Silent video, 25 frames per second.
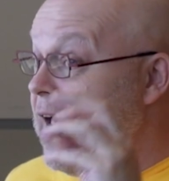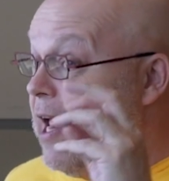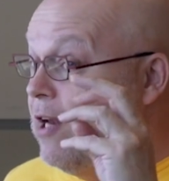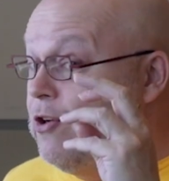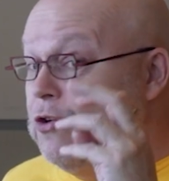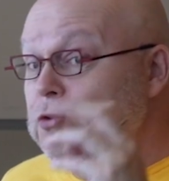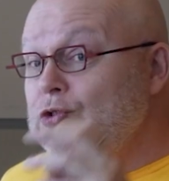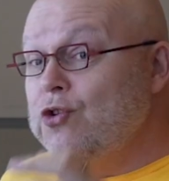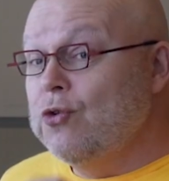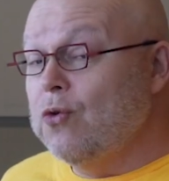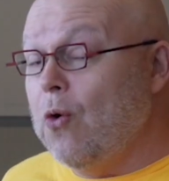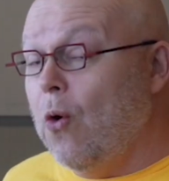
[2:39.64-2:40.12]
and
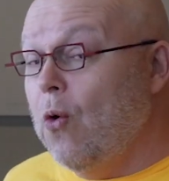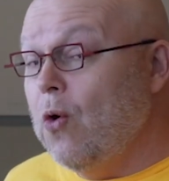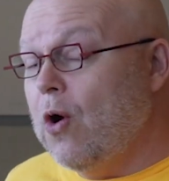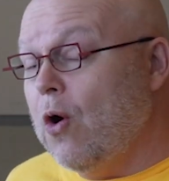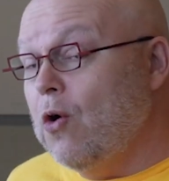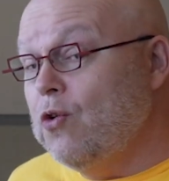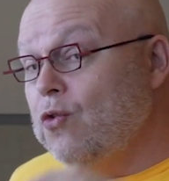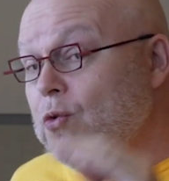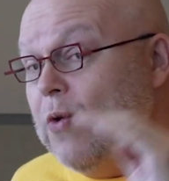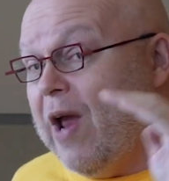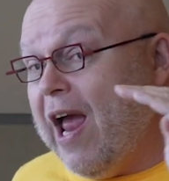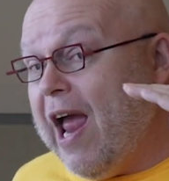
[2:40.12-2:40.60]
you should all
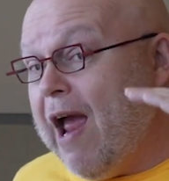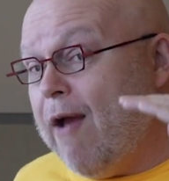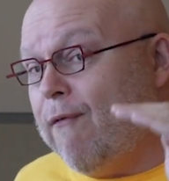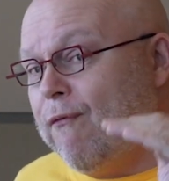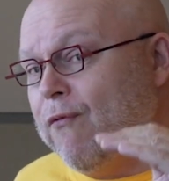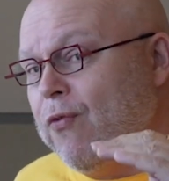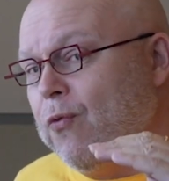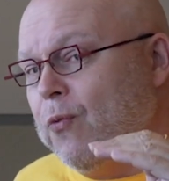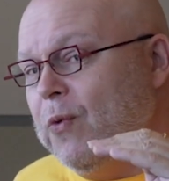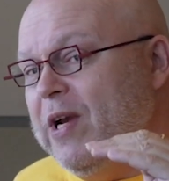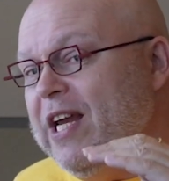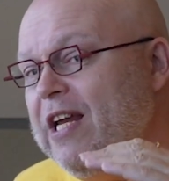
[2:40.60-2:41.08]
go to
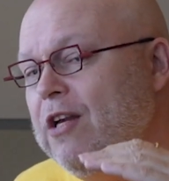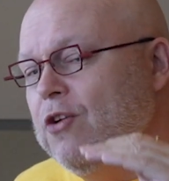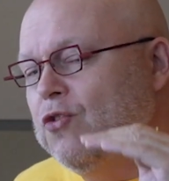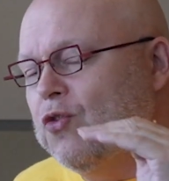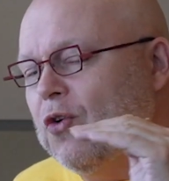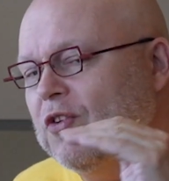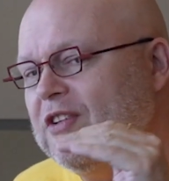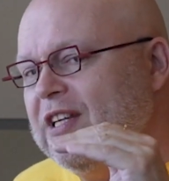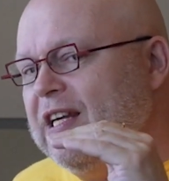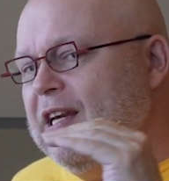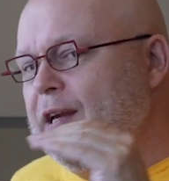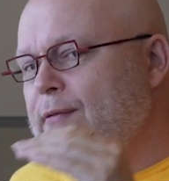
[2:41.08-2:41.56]
f three
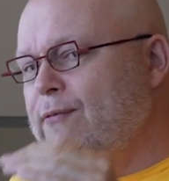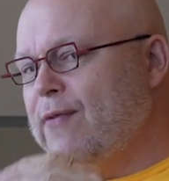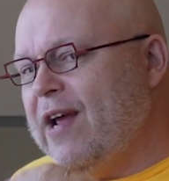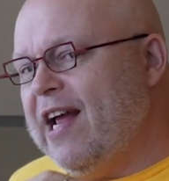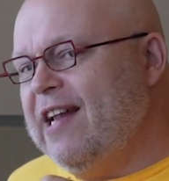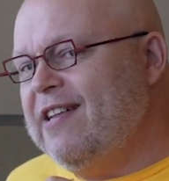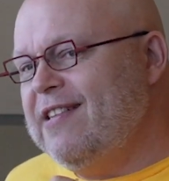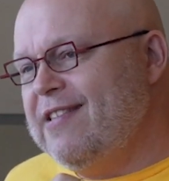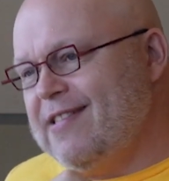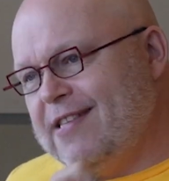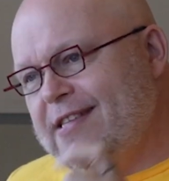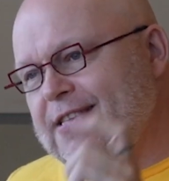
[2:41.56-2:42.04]
dot
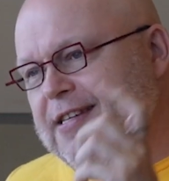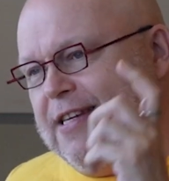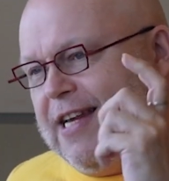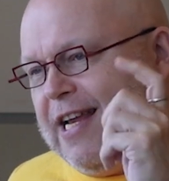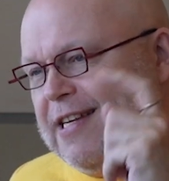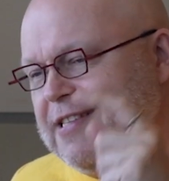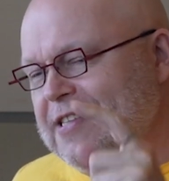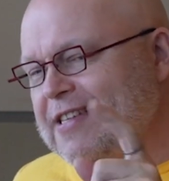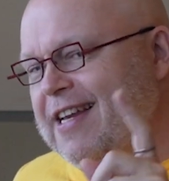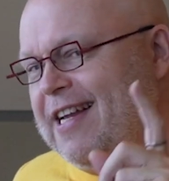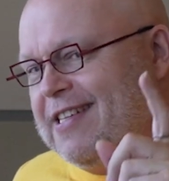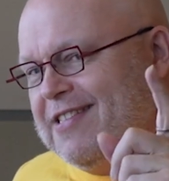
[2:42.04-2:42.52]
events.
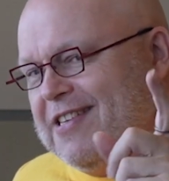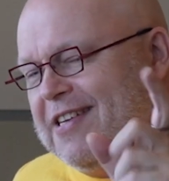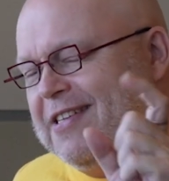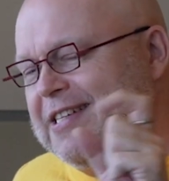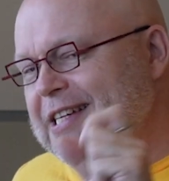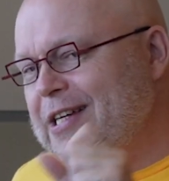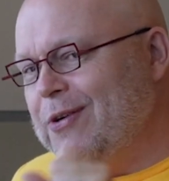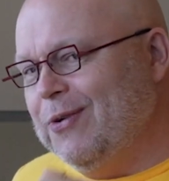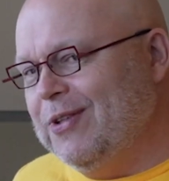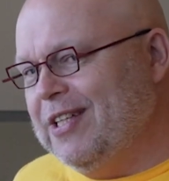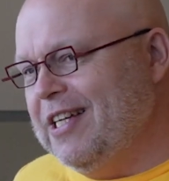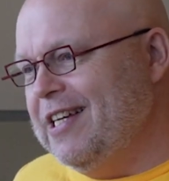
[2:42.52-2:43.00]
Yes, that's a
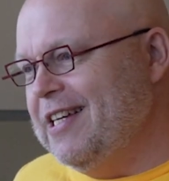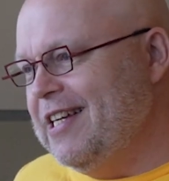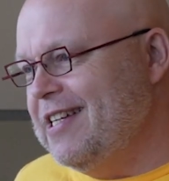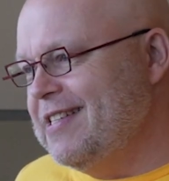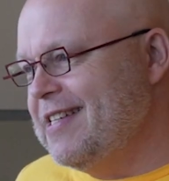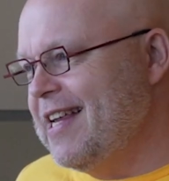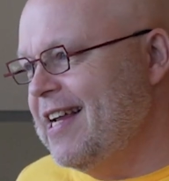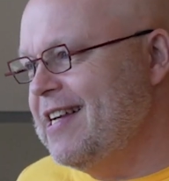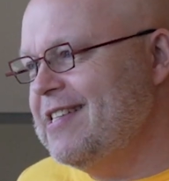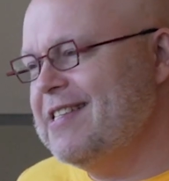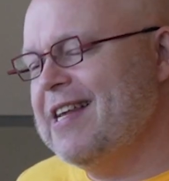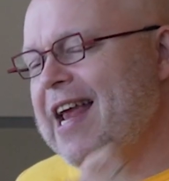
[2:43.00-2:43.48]
T L D
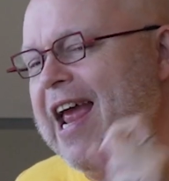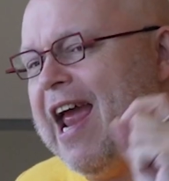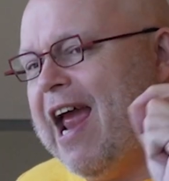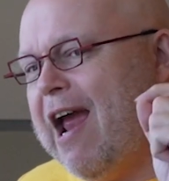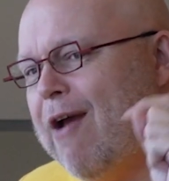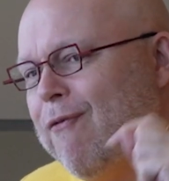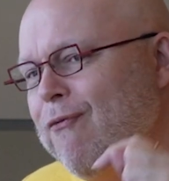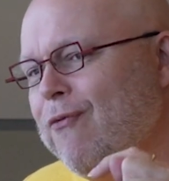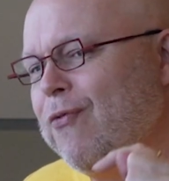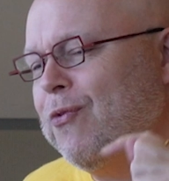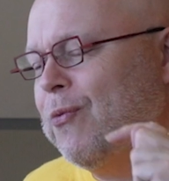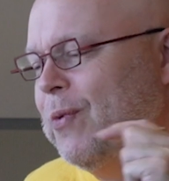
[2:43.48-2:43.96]
these days,
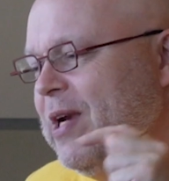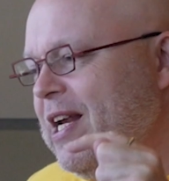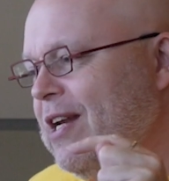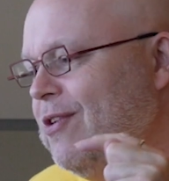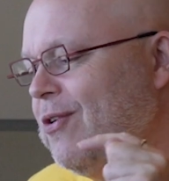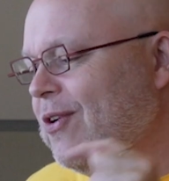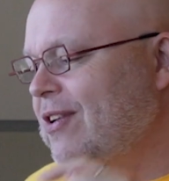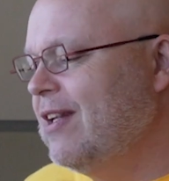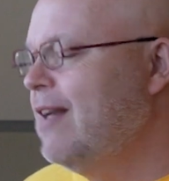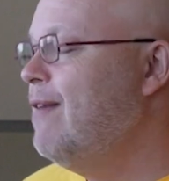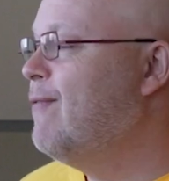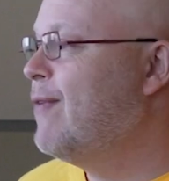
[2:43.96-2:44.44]
f three
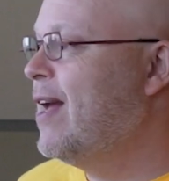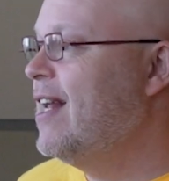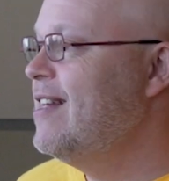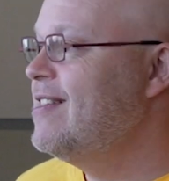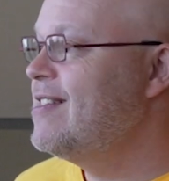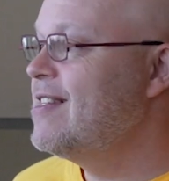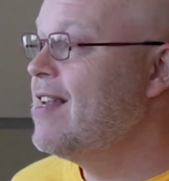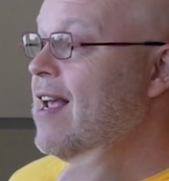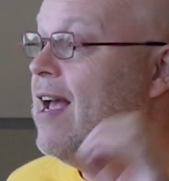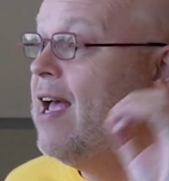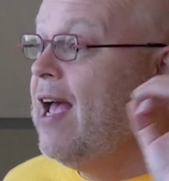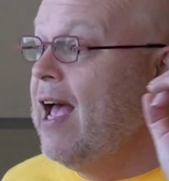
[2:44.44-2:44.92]
dot
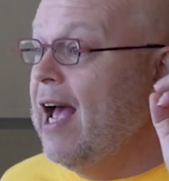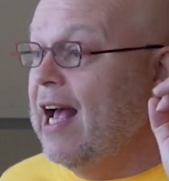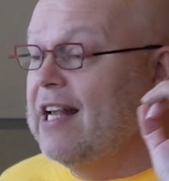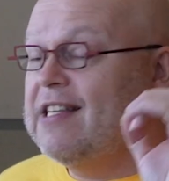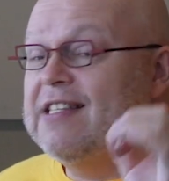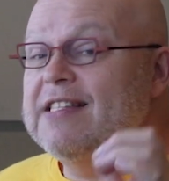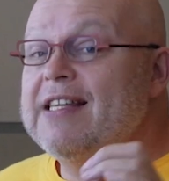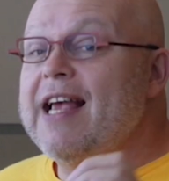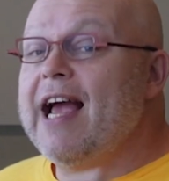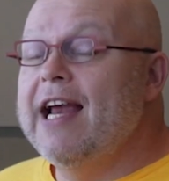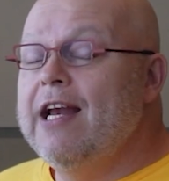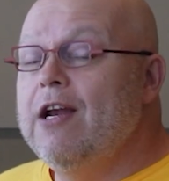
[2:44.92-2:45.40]
events, and
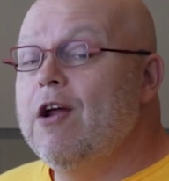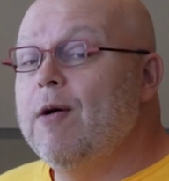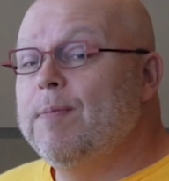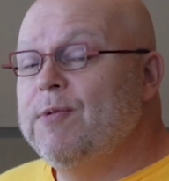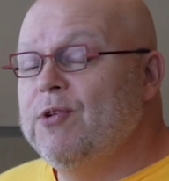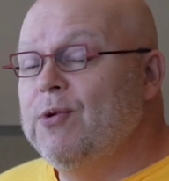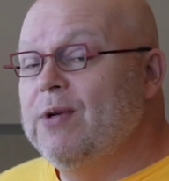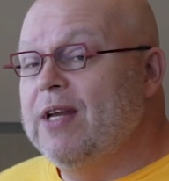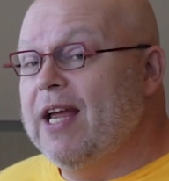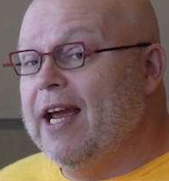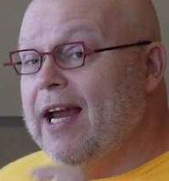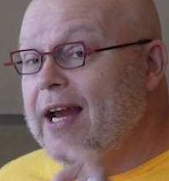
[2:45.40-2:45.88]
sign up
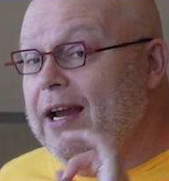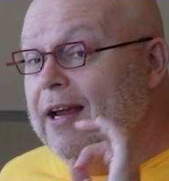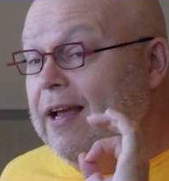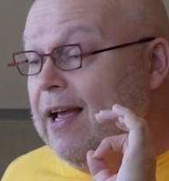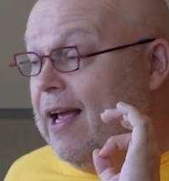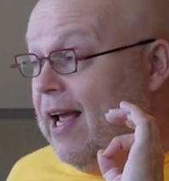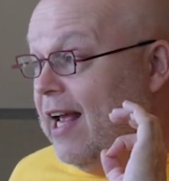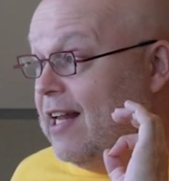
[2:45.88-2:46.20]
today.